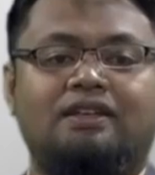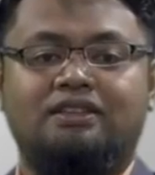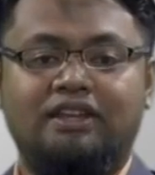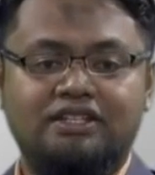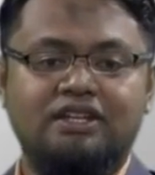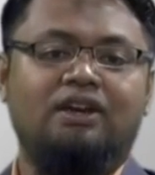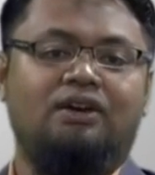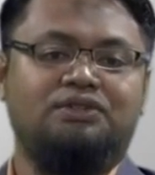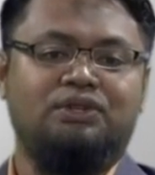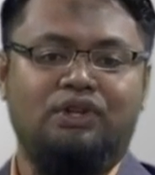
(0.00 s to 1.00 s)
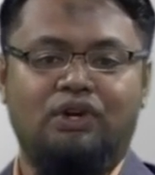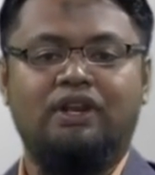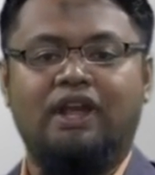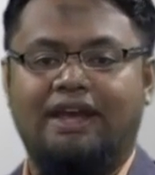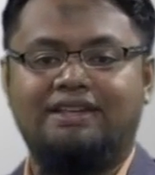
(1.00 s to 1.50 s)
Teaching, also known
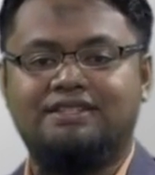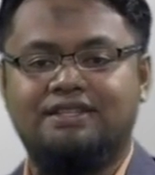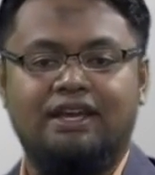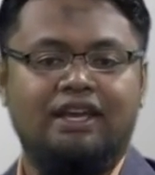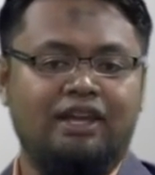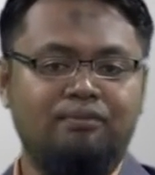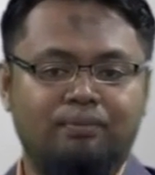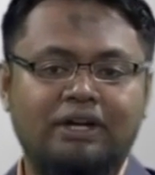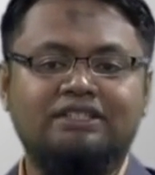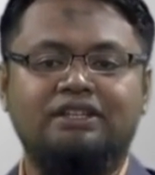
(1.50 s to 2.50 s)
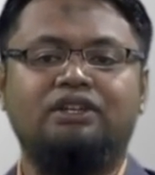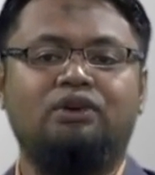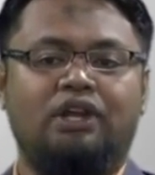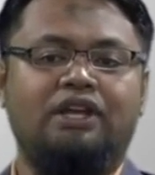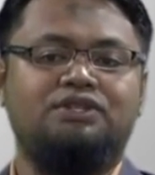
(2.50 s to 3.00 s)
as imparting
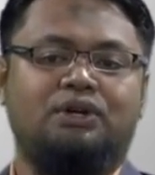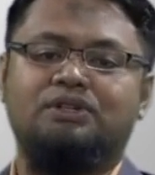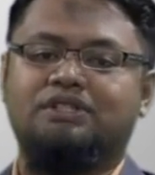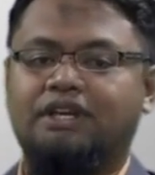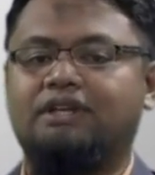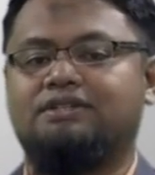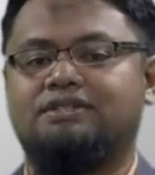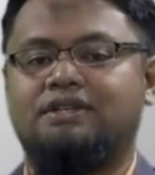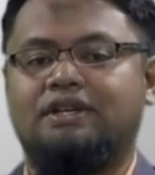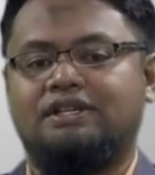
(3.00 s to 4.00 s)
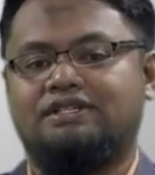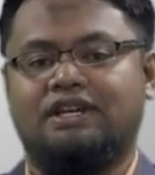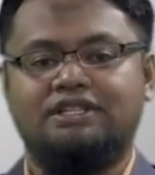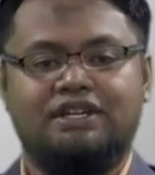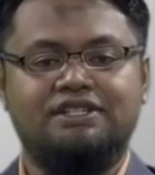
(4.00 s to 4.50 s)
knowledge or skills,
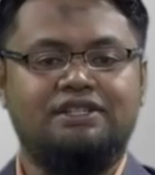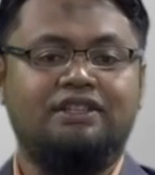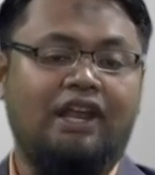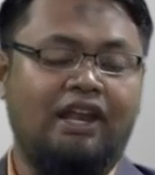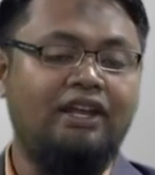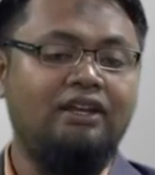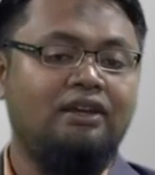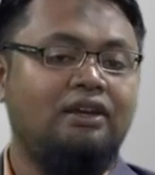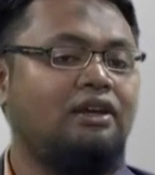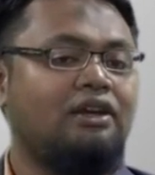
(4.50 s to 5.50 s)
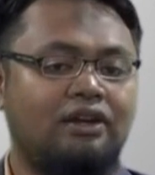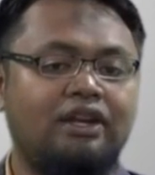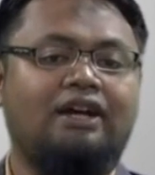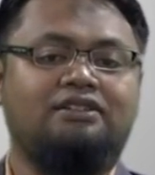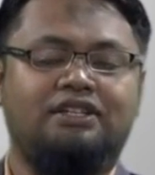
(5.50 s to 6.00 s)
such as telling,
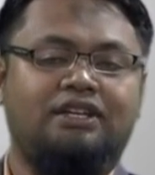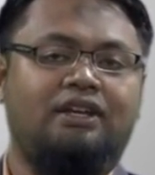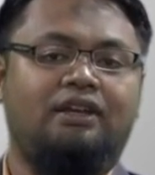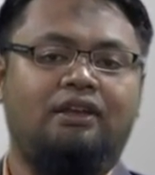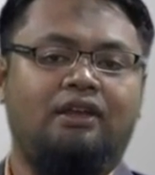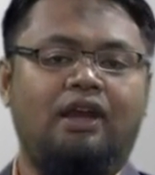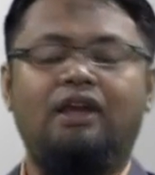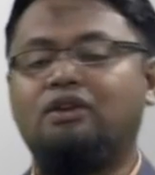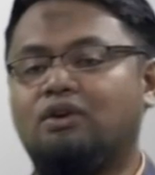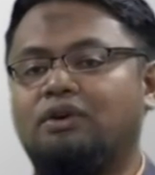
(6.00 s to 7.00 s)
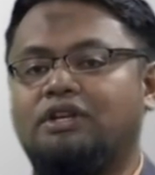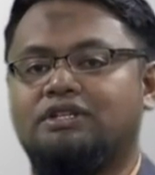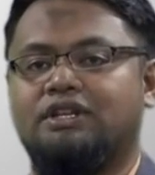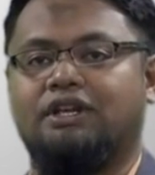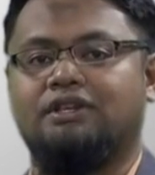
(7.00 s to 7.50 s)
conducting, and
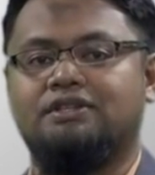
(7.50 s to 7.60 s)
conditioning.